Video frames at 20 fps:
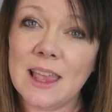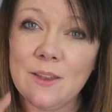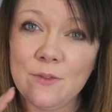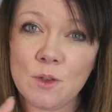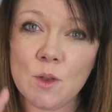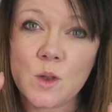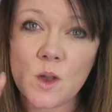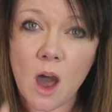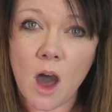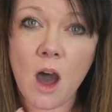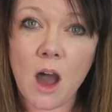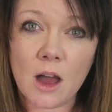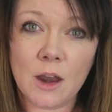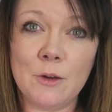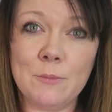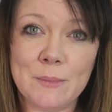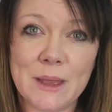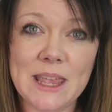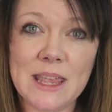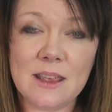If you
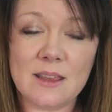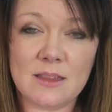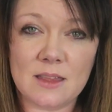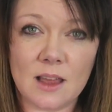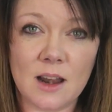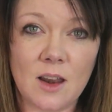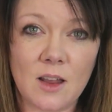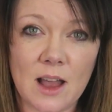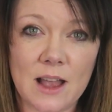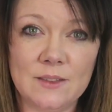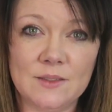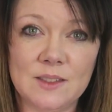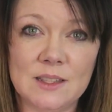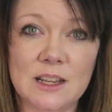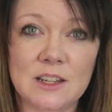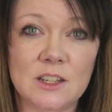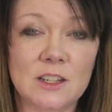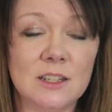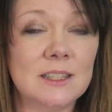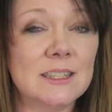can't make the live
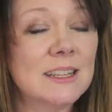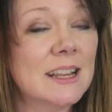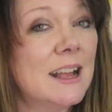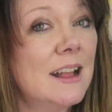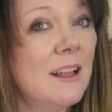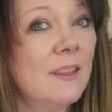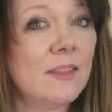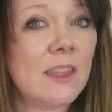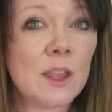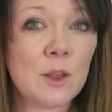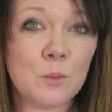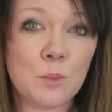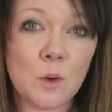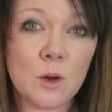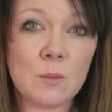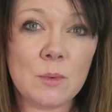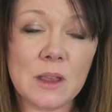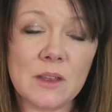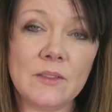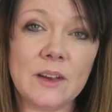sessions, they
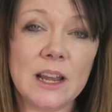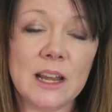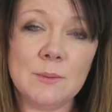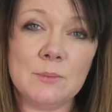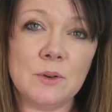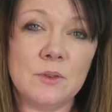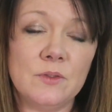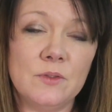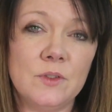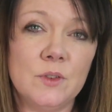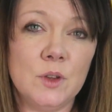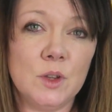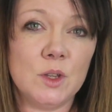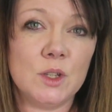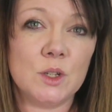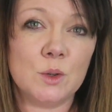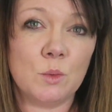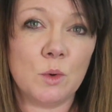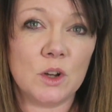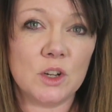will be available for you
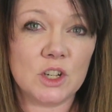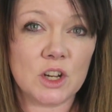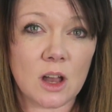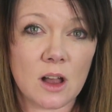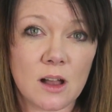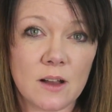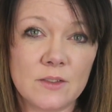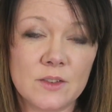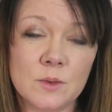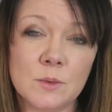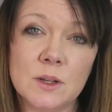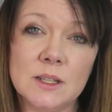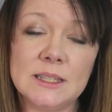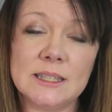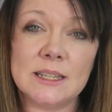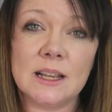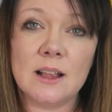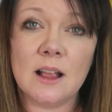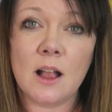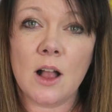to watch
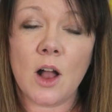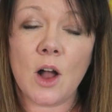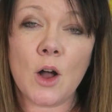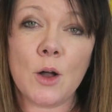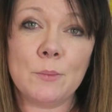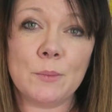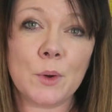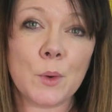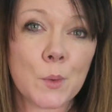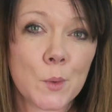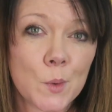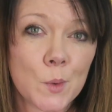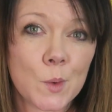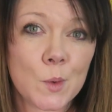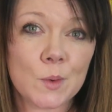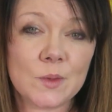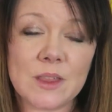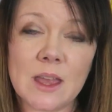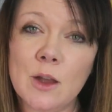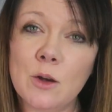afterwards,
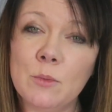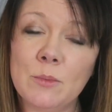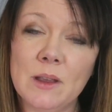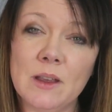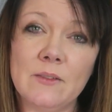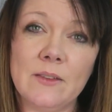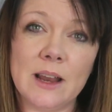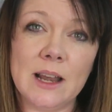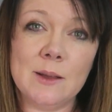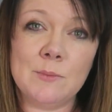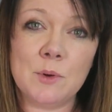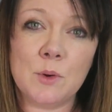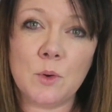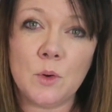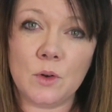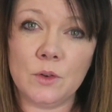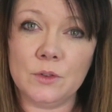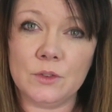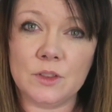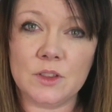or they will be available
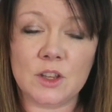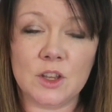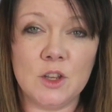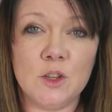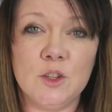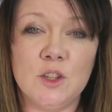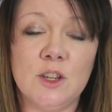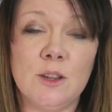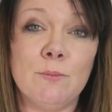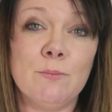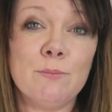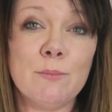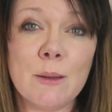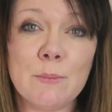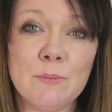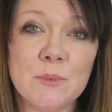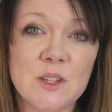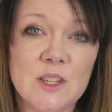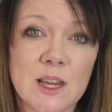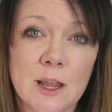on the YouTube
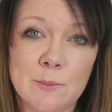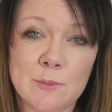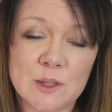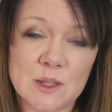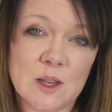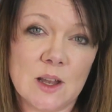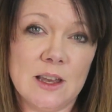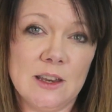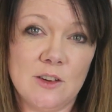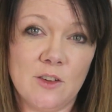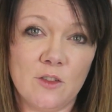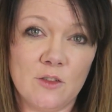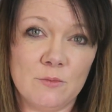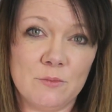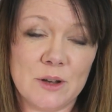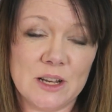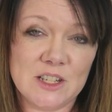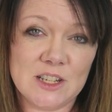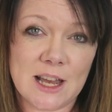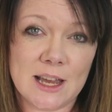membership side
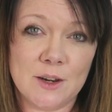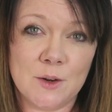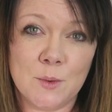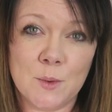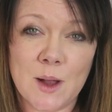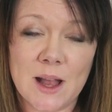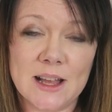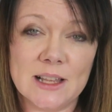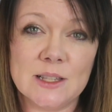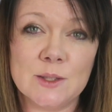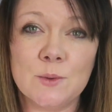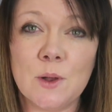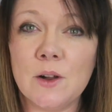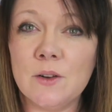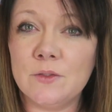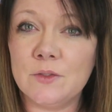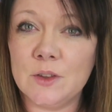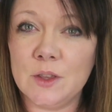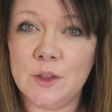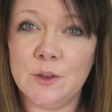of my channel as
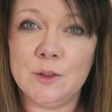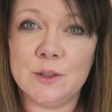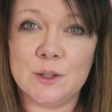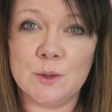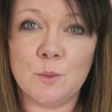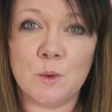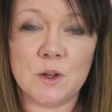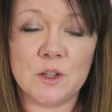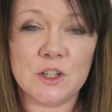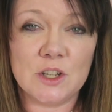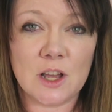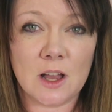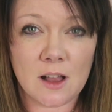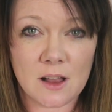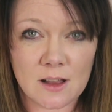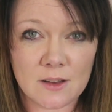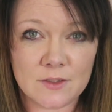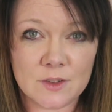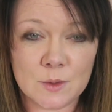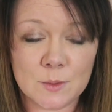well for you to watch
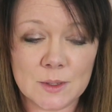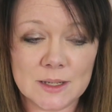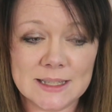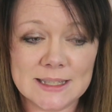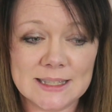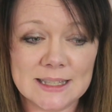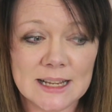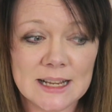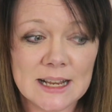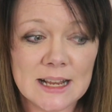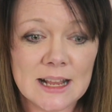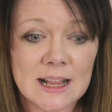afterwards.